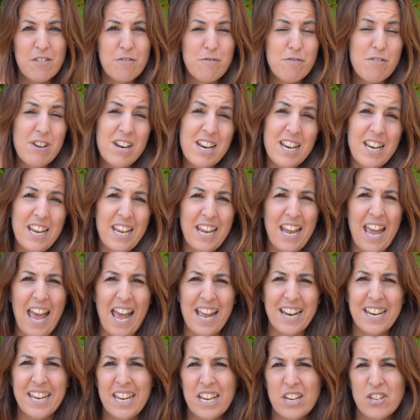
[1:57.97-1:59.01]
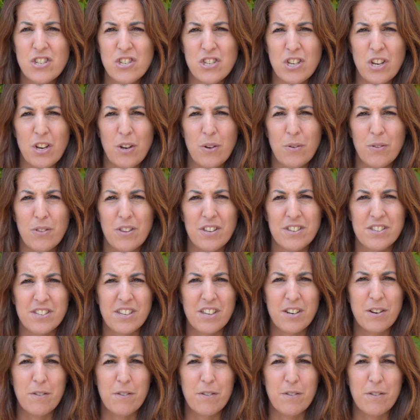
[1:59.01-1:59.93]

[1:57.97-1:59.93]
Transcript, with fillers: really any issue that's going